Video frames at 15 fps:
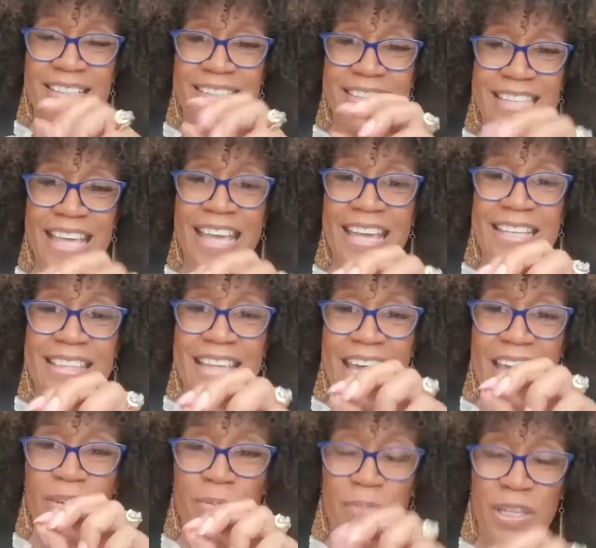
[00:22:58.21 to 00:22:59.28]
say
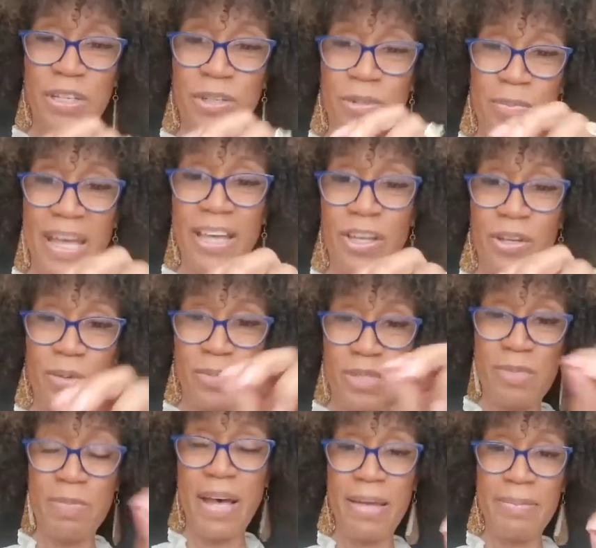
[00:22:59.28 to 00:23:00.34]
that Peter Michael
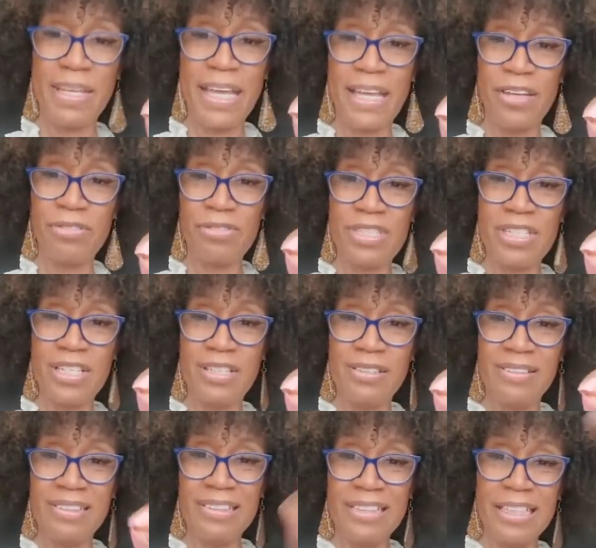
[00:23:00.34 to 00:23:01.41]
was Bobby
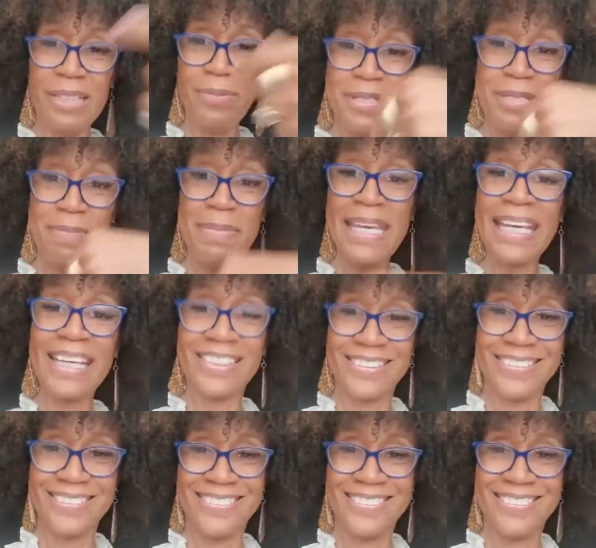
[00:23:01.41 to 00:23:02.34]
Anderson? It was me.